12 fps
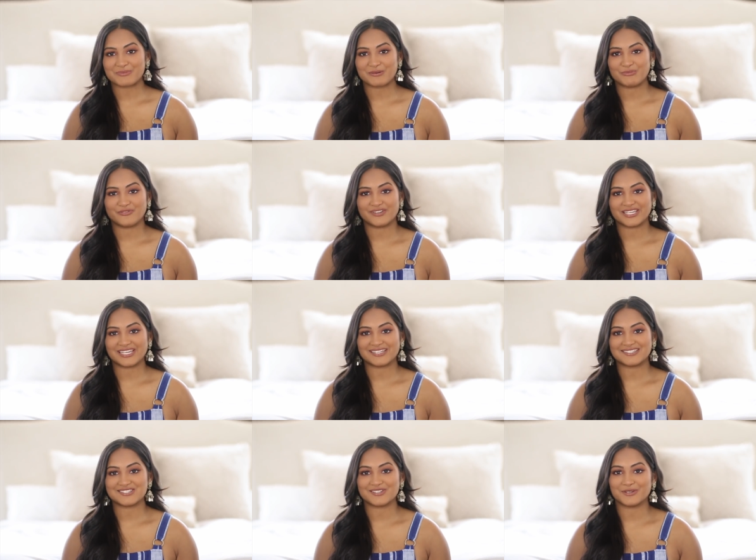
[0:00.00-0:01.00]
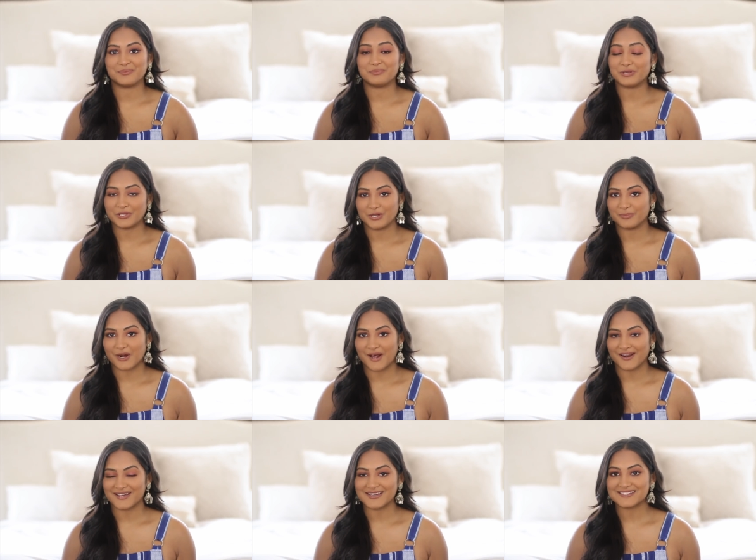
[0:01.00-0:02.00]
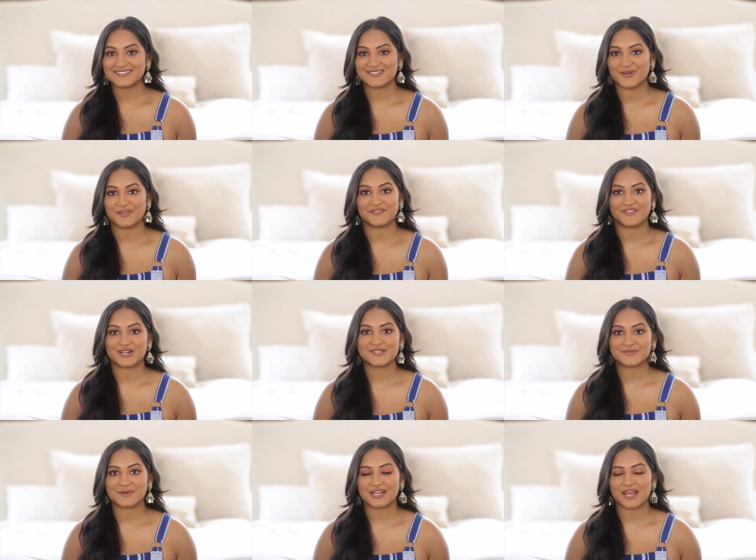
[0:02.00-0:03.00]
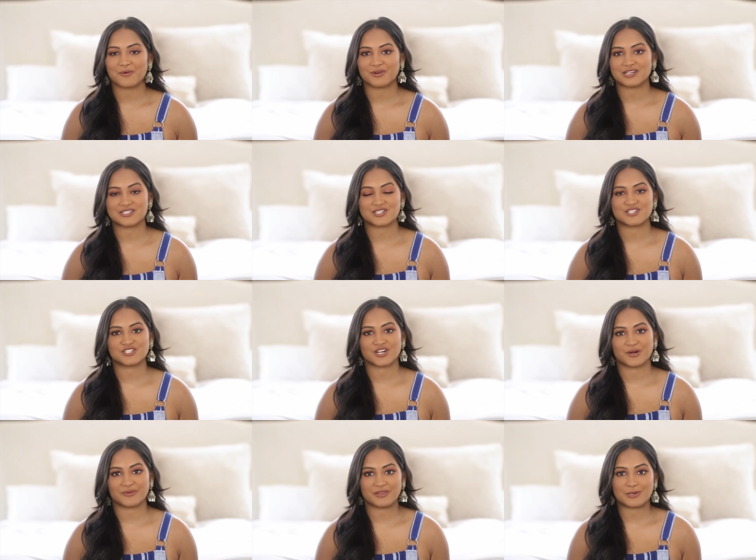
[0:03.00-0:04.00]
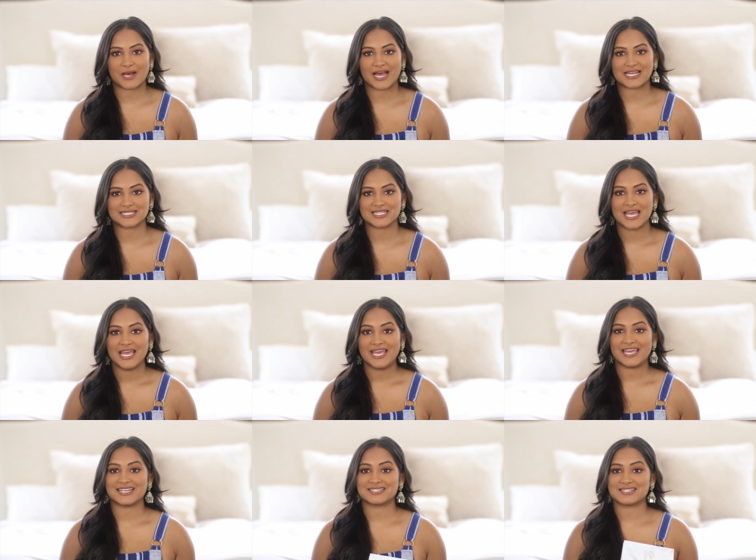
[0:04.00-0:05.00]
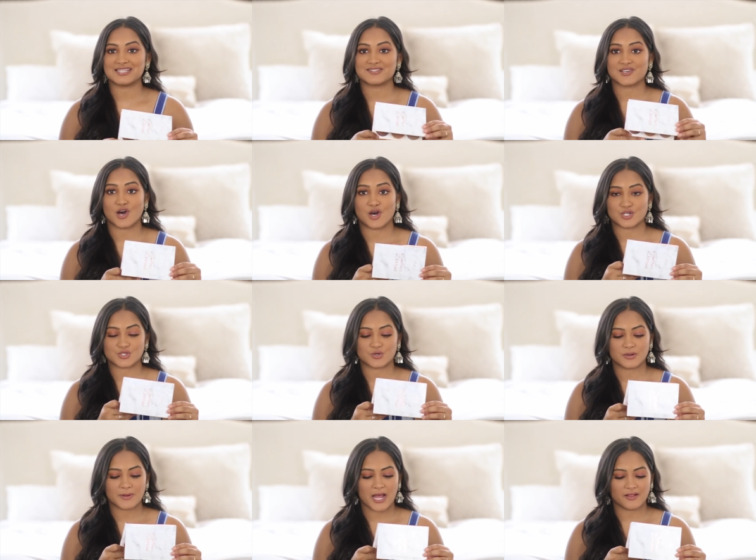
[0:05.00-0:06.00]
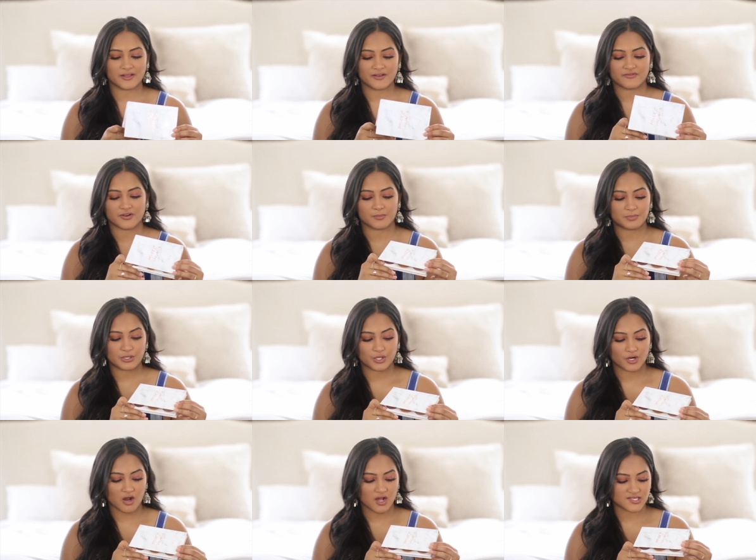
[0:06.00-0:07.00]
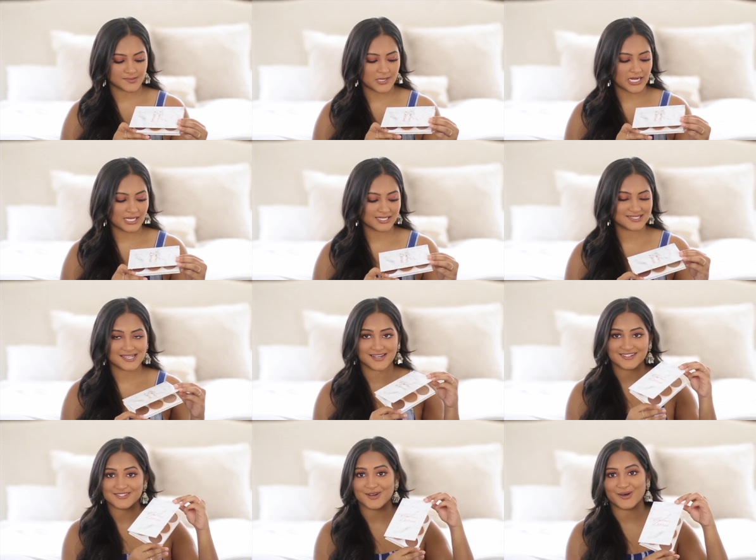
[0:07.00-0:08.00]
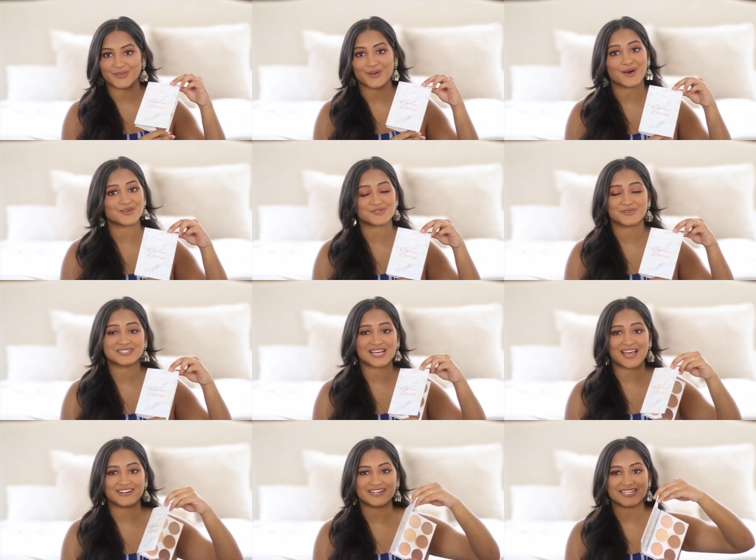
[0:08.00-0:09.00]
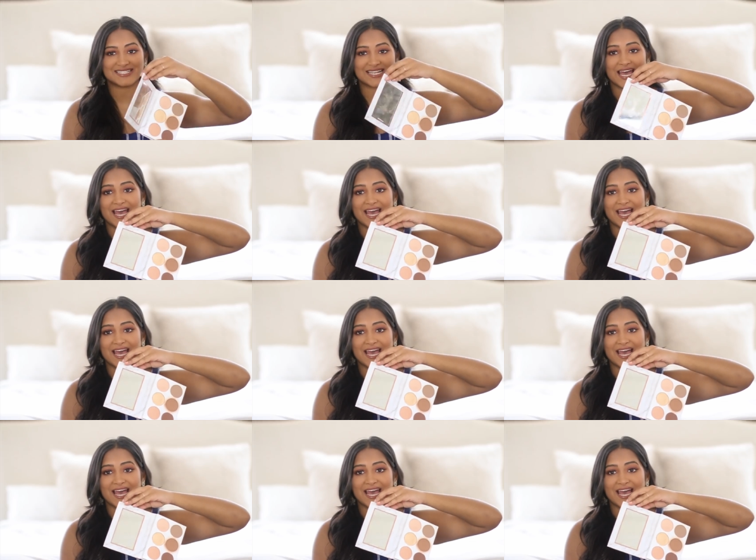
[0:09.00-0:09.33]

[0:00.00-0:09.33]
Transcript: be moving into beauty products. So the first one I wanted to share with you guys is this contour palette from Pure Cosmetics. It is called the Contour Diaries,